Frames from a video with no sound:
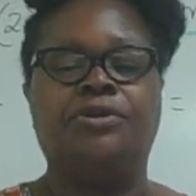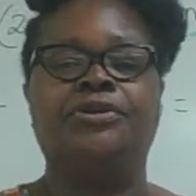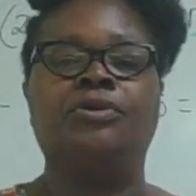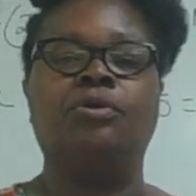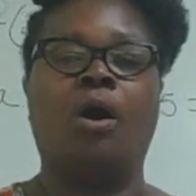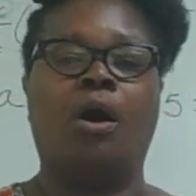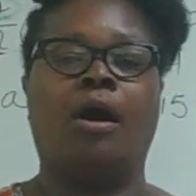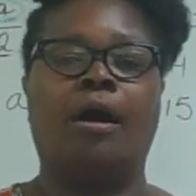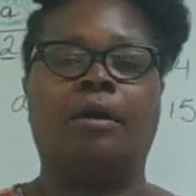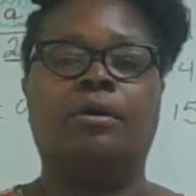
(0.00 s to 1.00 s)
You
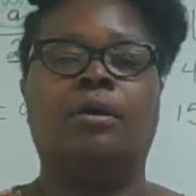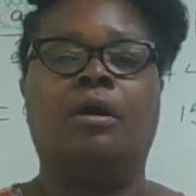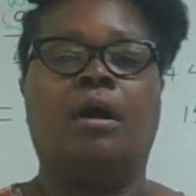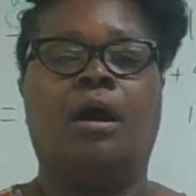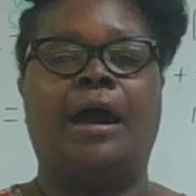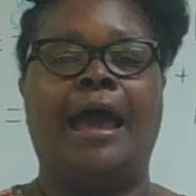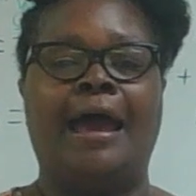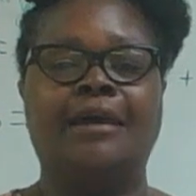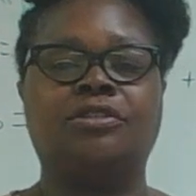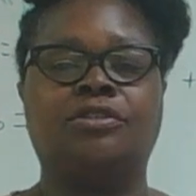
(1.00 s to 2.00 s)
are
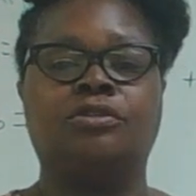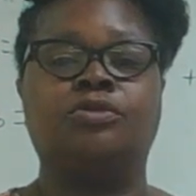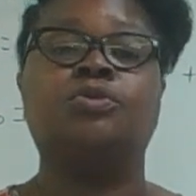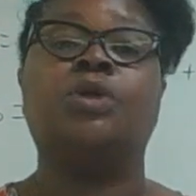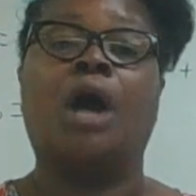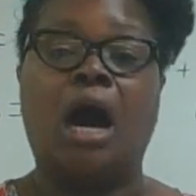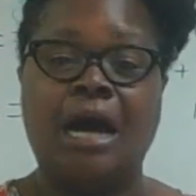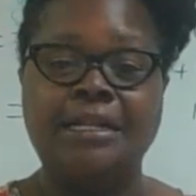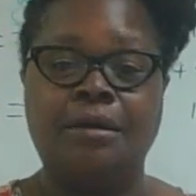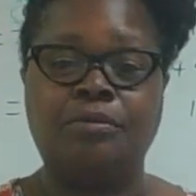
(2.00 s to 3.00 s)
asked to do the
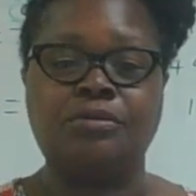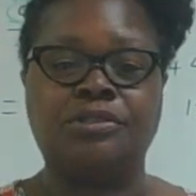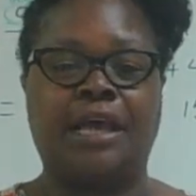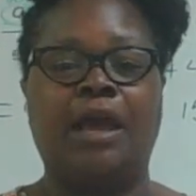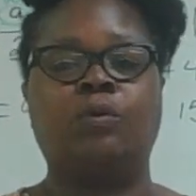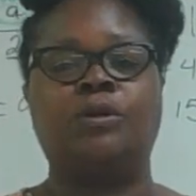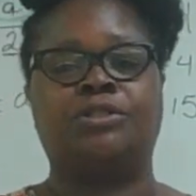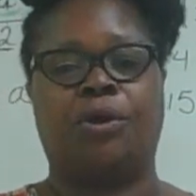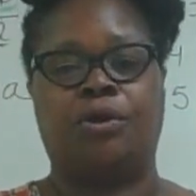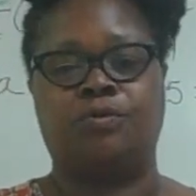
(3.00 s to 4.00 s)
odd numbers and
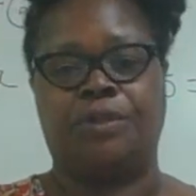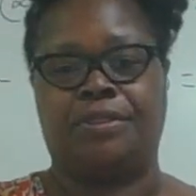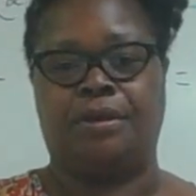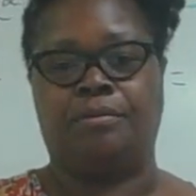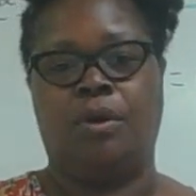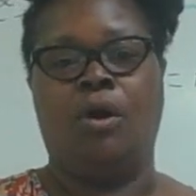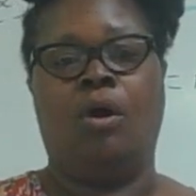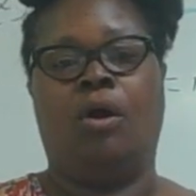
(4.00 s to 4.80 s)
return with them